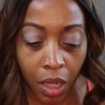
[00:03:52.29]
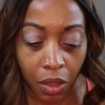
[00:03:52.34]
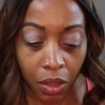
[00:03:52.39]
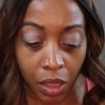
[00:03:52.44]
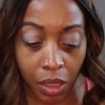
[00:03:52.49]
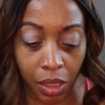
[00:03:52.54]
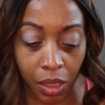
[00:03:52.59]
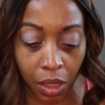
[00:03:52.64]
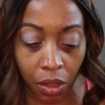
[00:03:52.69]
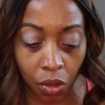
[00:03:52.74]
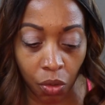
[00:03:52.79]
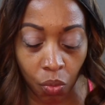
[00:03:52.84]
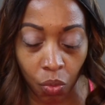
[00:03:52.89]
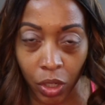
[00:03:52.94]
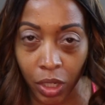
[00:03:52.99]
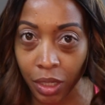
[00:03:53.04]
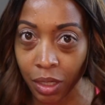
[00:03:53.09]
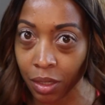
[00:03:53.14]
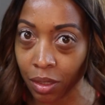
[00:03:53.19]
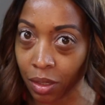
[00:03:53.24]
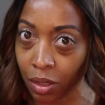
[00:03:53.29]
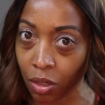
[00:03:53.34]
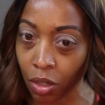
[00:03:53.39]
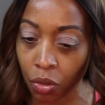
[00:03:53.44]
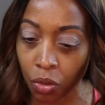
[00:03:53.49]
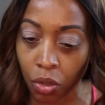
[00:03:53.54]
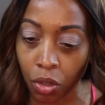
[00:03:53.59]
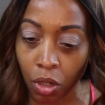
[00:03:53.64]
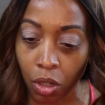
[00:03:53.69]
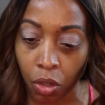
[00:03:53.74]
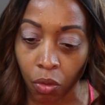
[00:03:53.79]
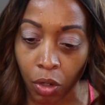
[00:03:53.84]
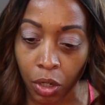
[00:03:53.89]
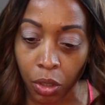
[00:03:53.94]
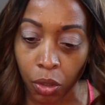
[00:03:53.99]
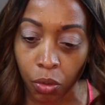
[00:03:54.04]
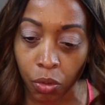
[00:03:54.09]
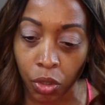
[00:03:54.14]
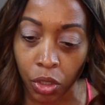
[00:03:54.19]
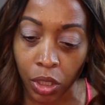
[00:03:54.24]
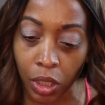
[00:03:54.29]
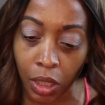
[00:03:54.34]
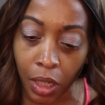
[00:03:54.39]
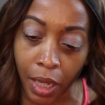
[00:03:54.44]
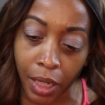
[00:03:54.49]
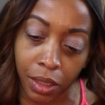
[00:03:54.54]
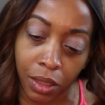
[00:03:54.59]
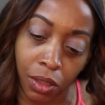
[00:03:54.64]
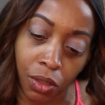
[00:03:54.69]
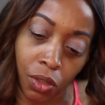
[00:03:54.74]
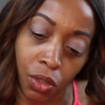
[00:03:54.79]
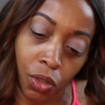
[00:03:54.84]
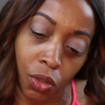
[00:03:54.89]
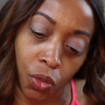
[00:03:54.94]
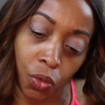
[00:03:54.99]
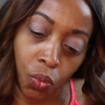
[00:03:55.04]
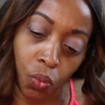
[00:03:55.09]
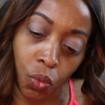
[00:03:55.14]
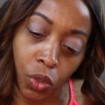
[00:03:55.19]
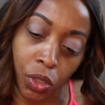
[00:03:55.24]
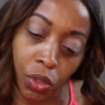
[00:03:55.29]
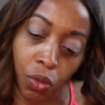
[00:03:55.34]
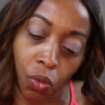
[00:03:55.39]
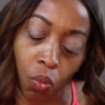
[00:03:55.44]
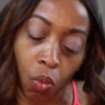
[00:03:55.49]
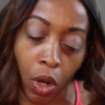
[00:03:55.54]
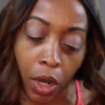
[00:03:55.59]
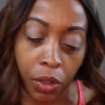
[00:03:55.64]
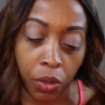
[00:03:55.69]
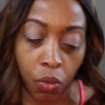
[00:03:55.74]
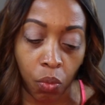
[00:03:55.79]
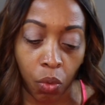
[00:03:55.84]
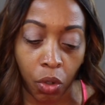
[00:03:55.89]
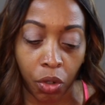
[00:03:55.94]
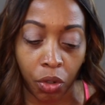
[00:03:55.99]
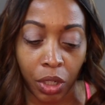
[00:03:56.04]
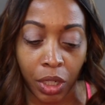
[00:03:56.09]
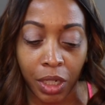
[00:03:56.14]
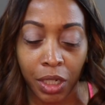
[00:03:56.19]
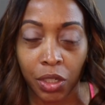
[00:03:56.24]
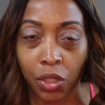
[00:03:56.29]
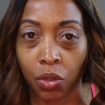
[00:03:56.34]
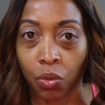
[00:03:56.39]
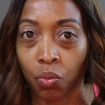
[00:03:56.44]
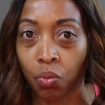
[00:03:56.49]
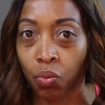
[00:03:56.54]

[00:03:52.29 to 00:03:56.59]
The second one is another color I know she likes. This is Whistle While You Work, and it's a